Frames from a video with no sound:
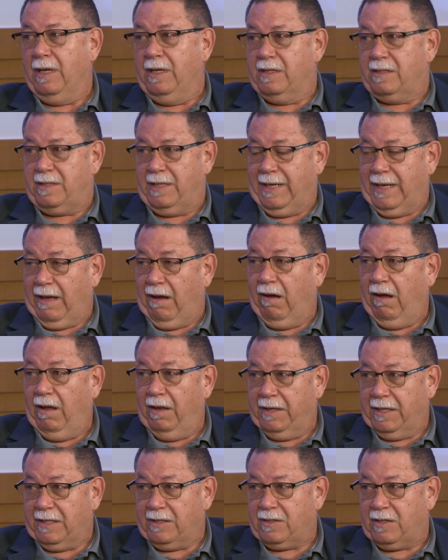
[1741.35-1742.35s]
City
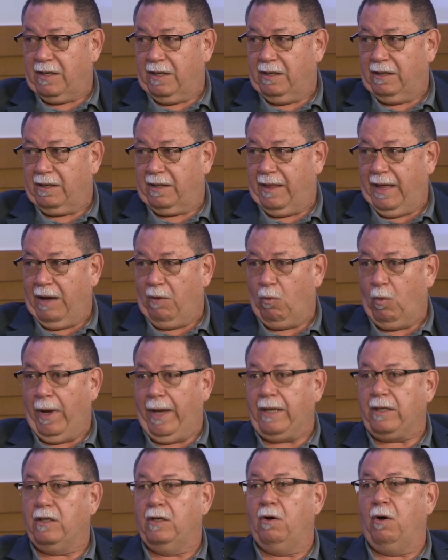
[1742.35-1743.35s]
Hall needs to look that
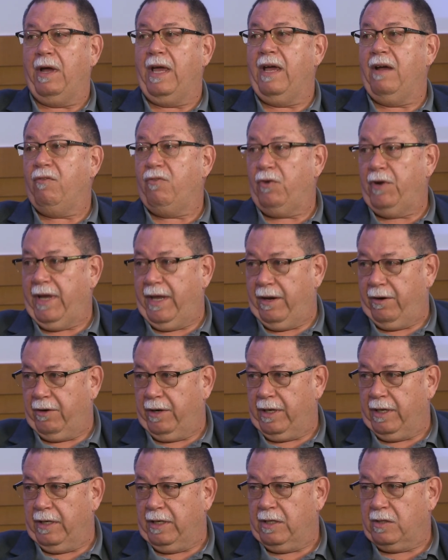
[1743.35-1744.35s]
way. Every
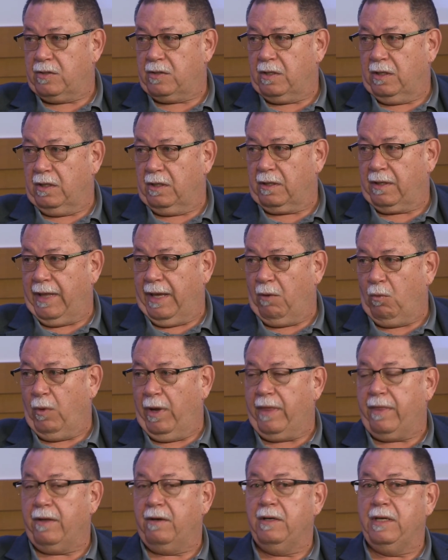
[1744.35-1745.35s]
area needs to look that
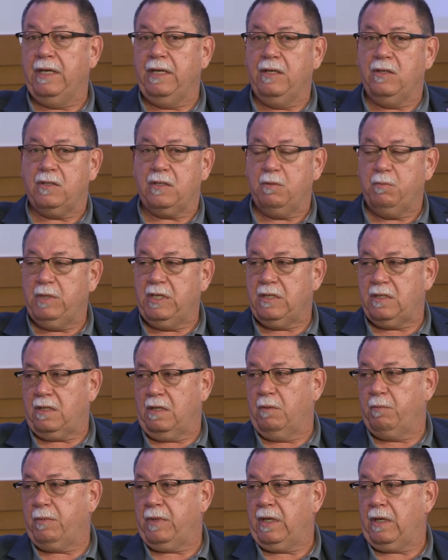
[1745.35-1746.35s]
way. There needs to be
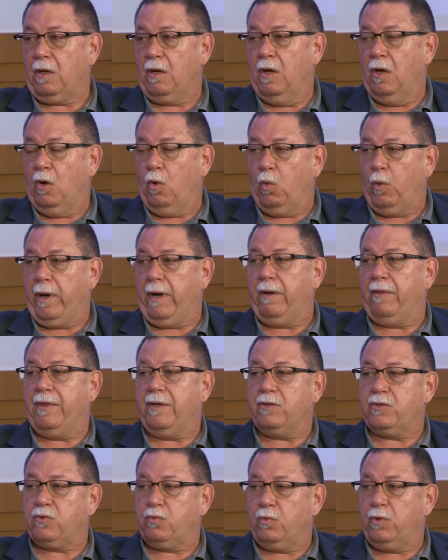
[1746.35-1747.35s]
something where
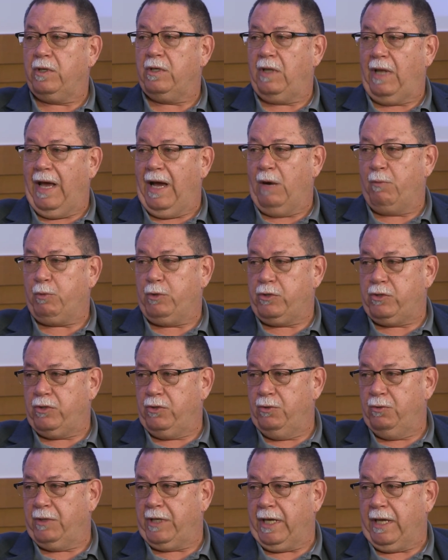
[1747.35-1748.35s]
there's real
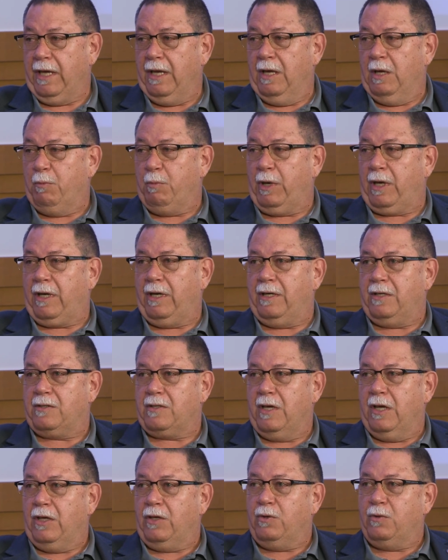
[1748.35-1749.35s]
opportunity,
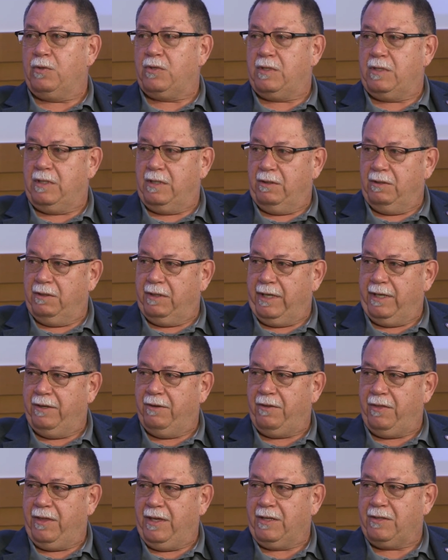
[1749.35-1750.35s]
because you still
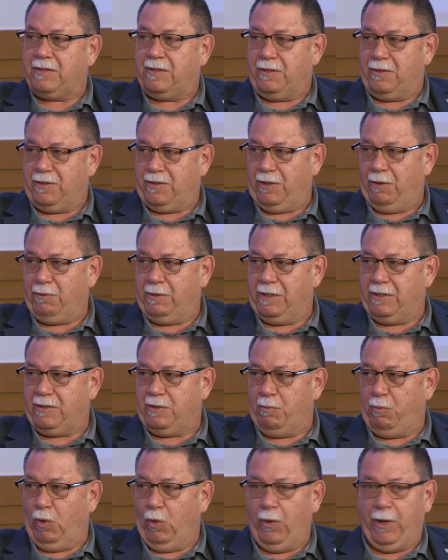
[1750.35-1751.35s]
hear things that are so
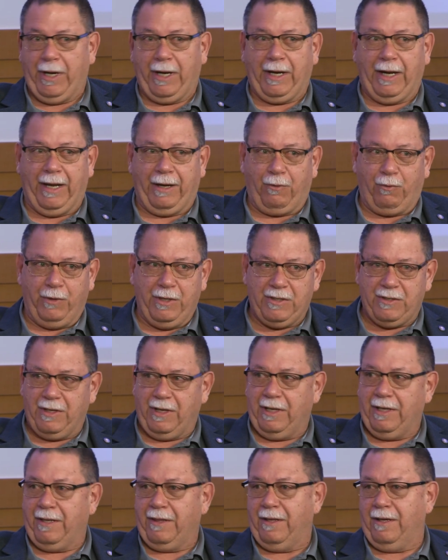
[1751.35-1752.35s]
disappointing. Like
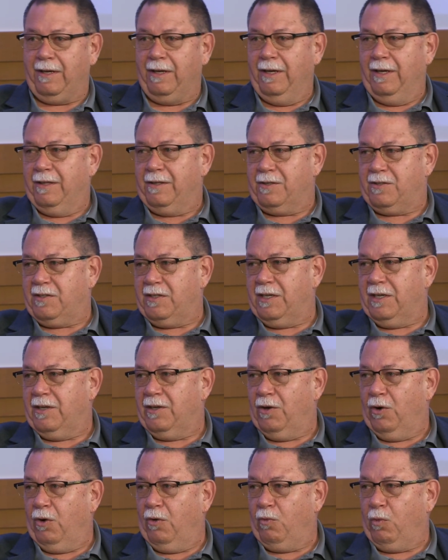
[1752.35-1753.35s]
recently the
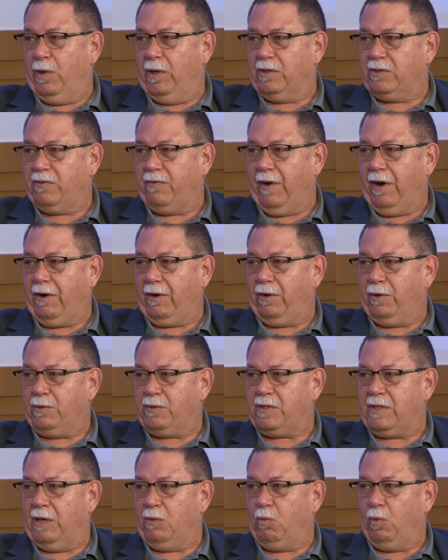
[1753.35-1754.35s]
CEO of Wells Fargo
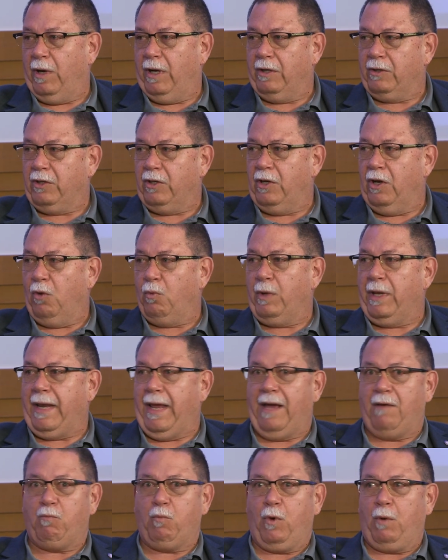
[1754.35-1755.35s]
said, well, we'd
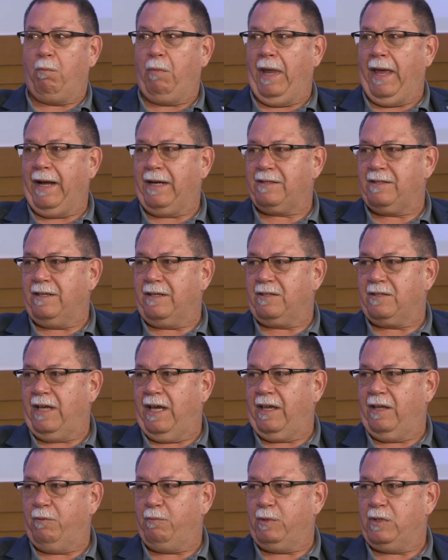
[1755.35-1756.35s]
have more blacks in
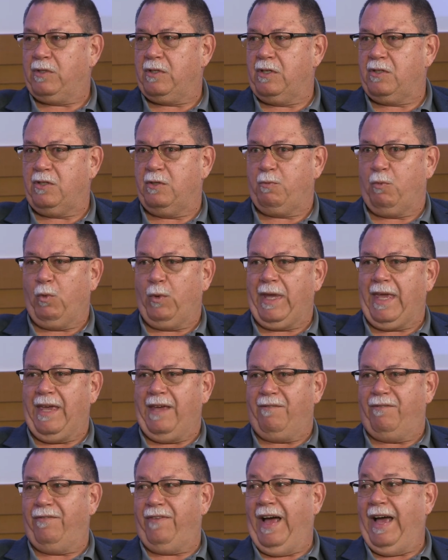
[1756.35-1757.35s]
executive positions, but we
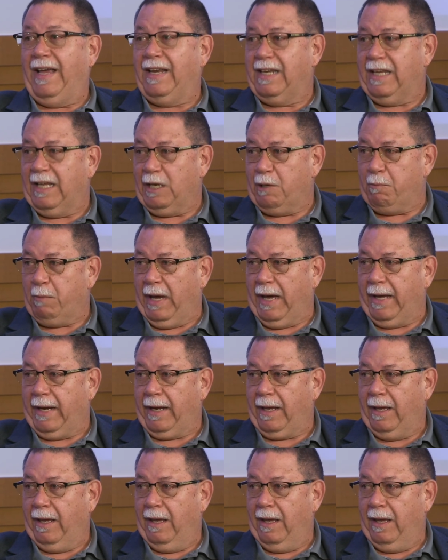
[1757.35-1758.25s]
can't find anybody.